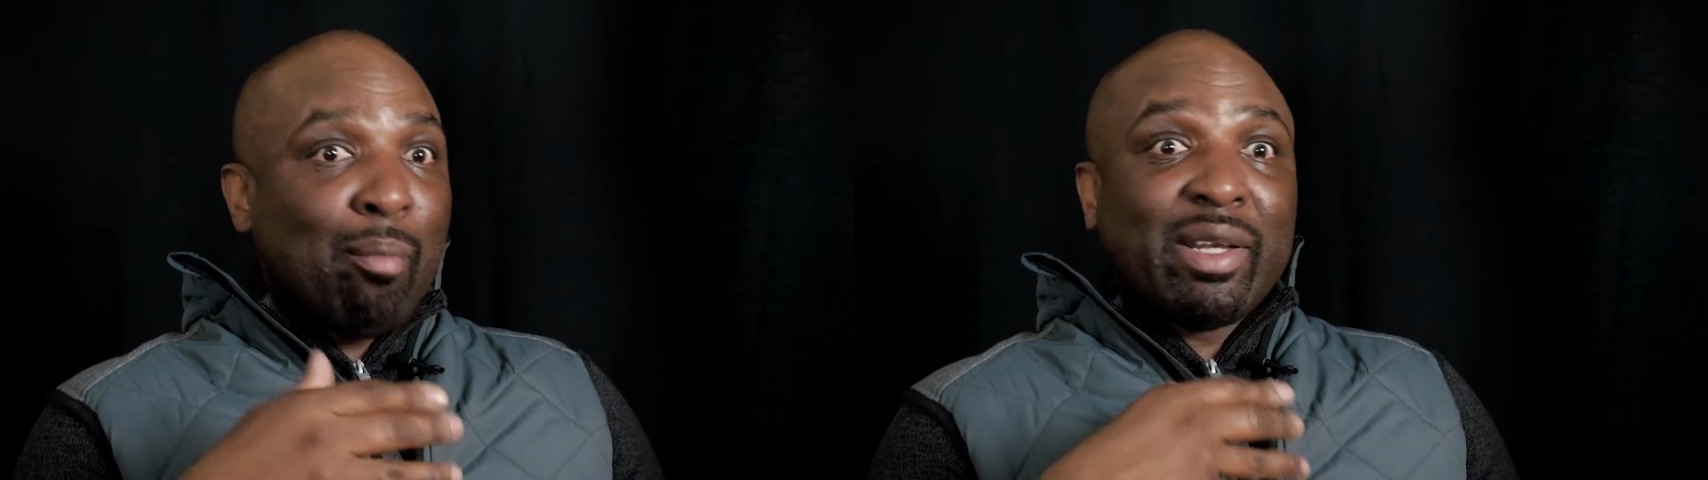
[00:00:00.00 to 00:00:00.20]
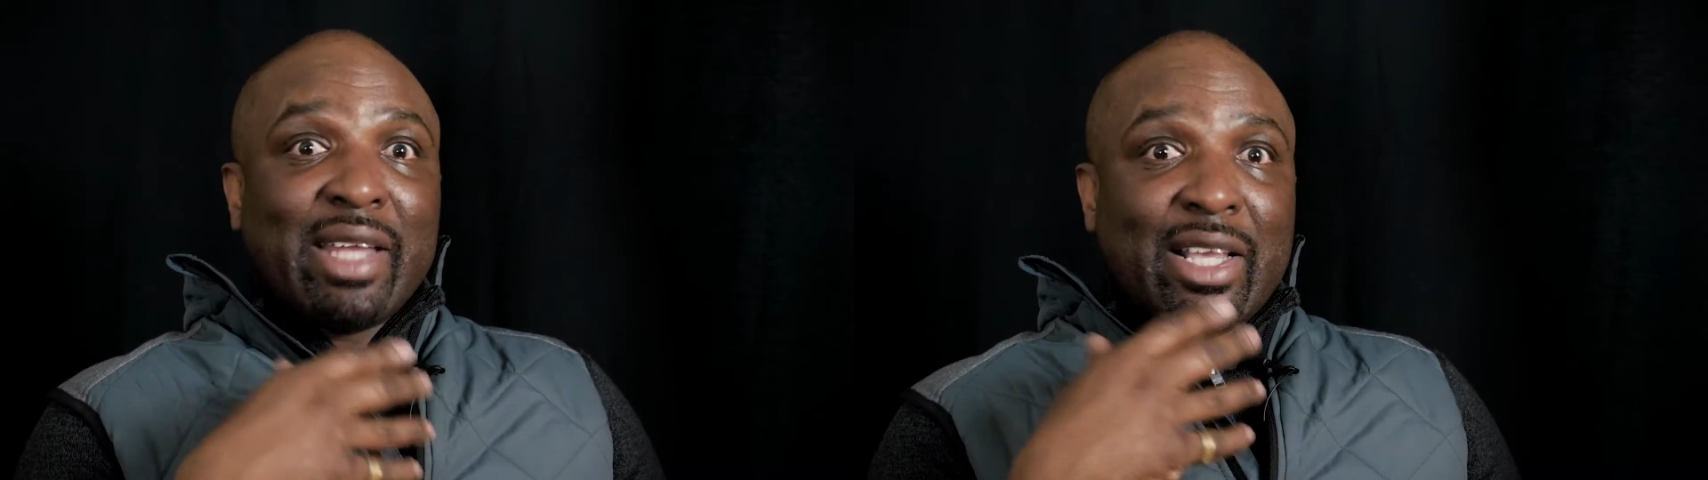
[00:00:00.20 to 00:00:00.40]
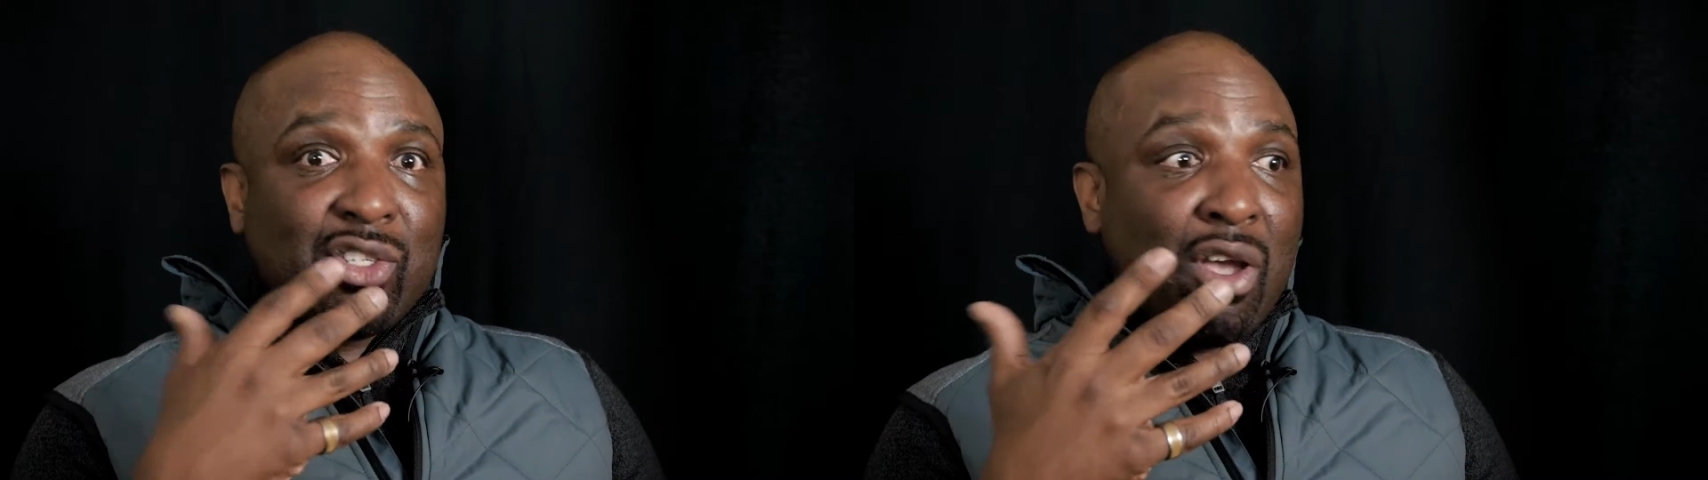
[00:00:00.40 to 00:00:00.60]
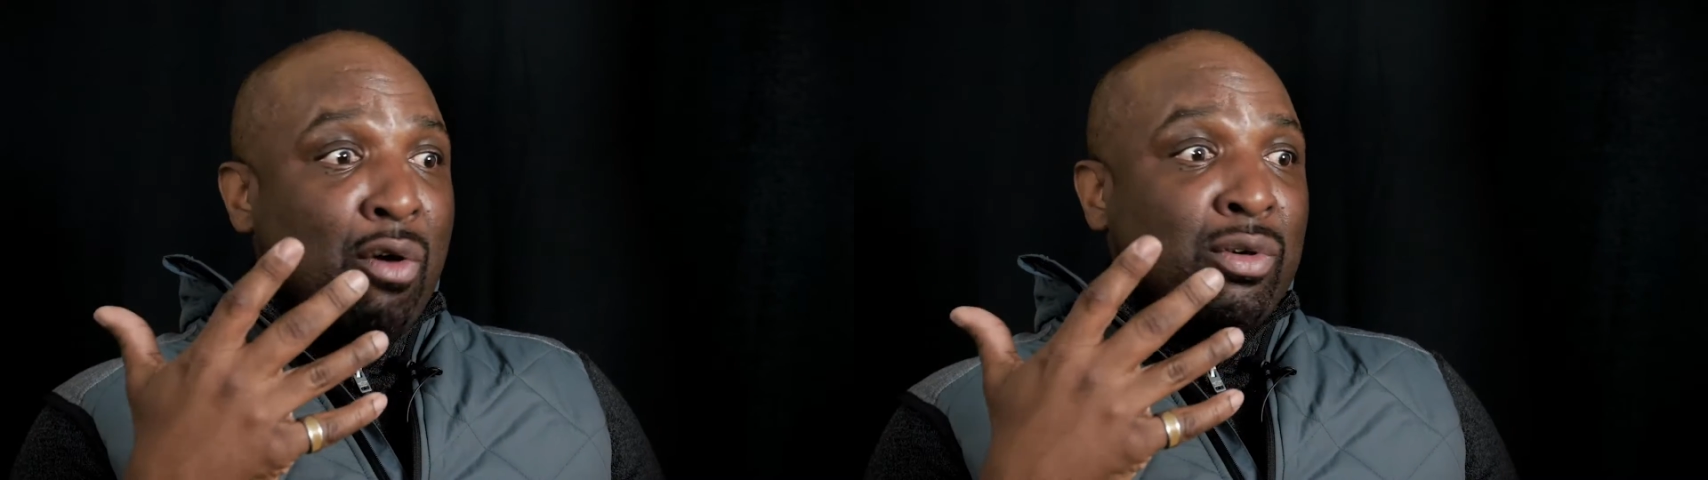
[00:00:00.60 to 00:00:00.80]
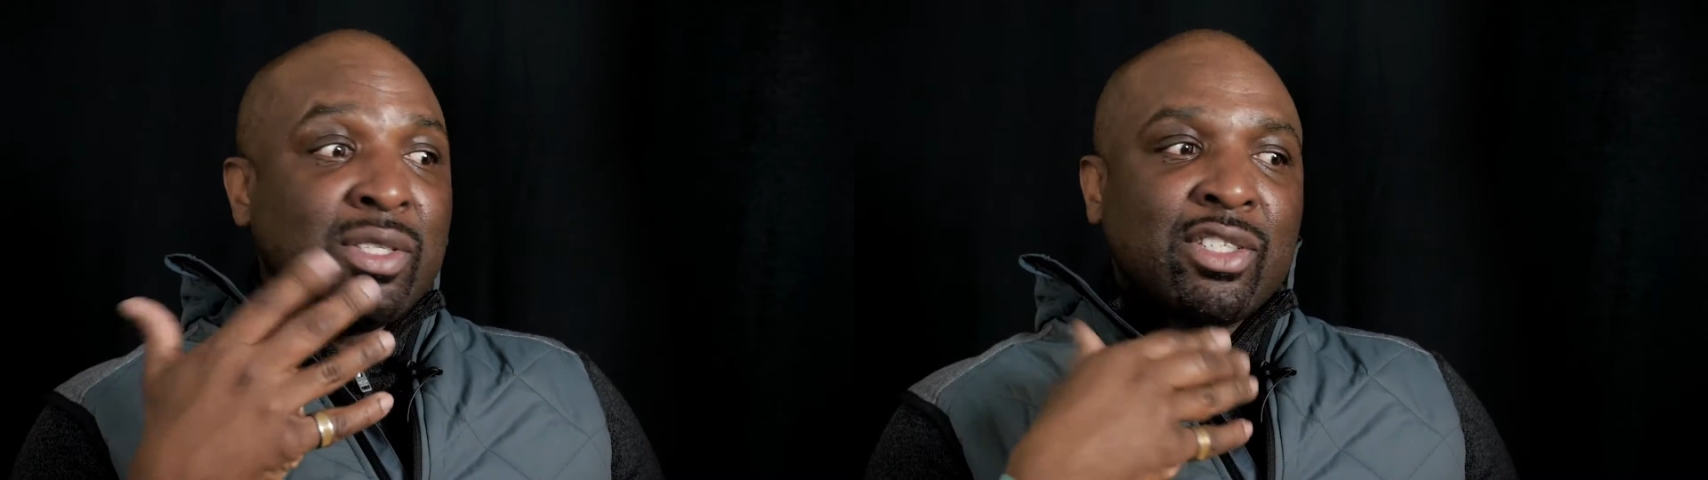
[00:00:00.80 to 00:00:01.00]
But they
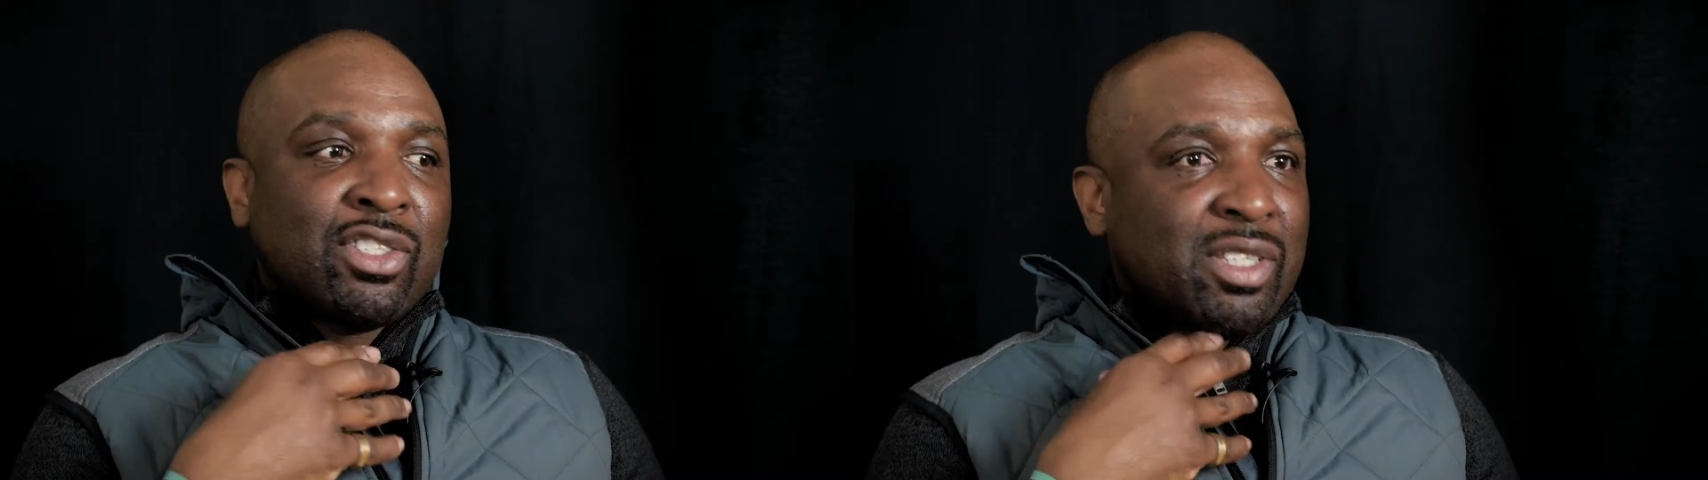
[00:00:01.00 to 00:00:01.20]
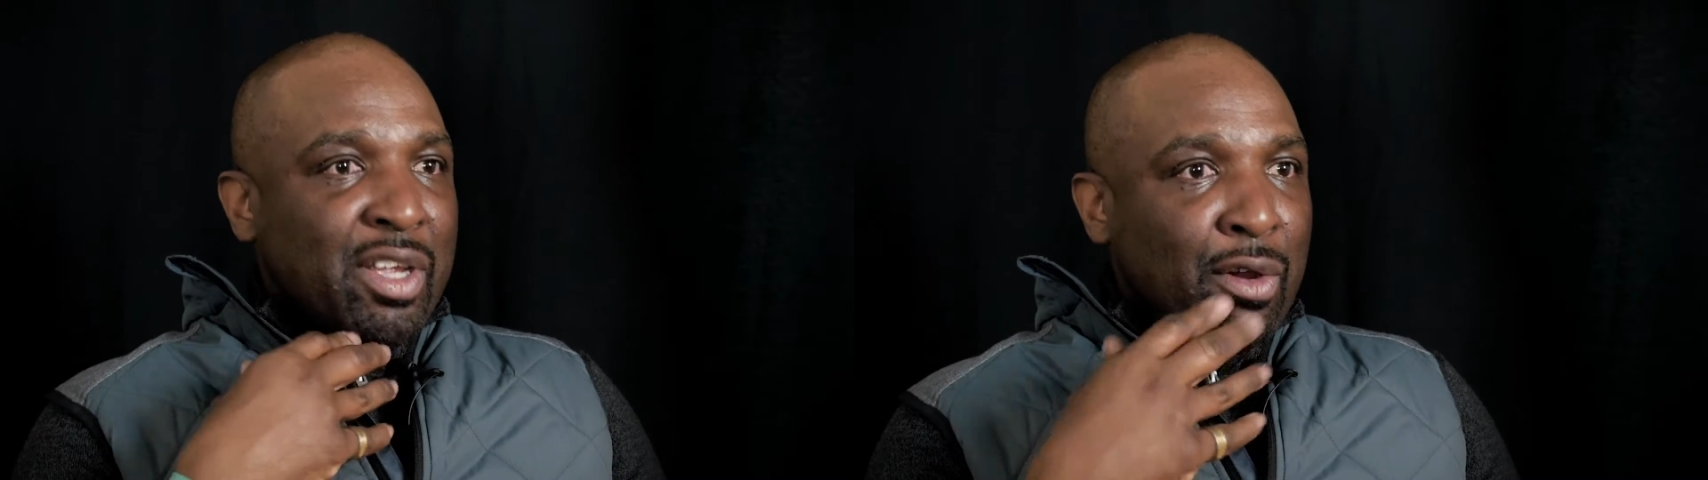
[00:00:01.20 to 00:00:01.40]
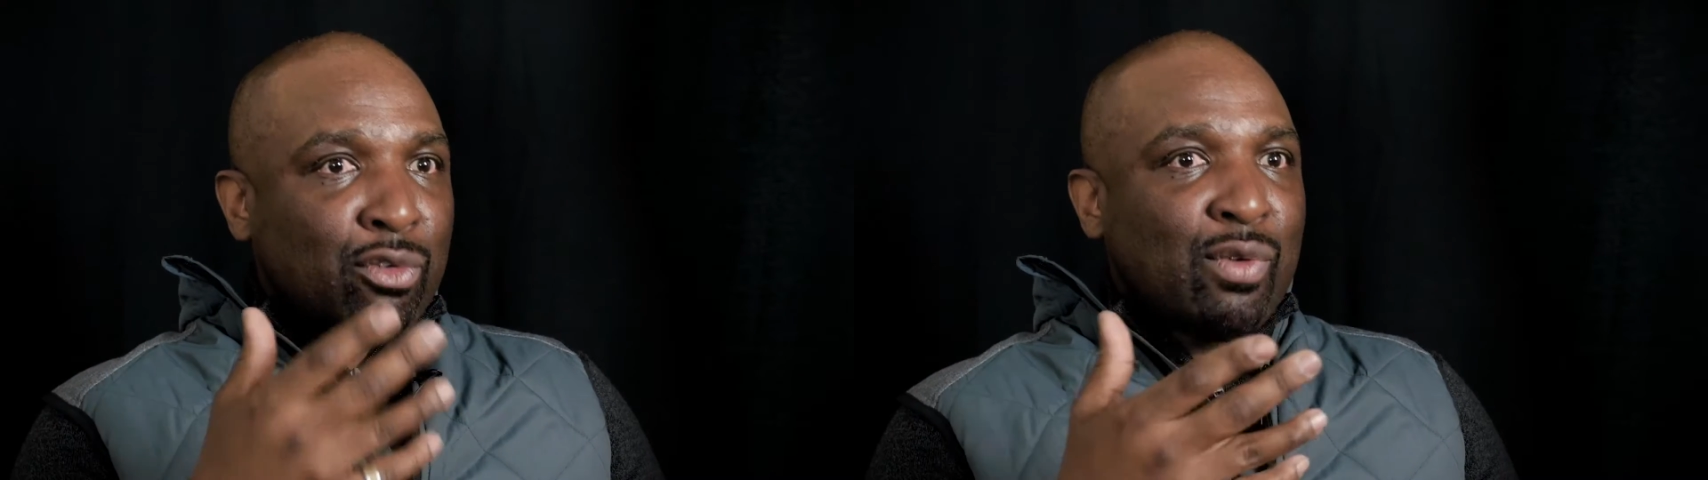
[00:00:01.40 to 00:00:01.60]
chose to still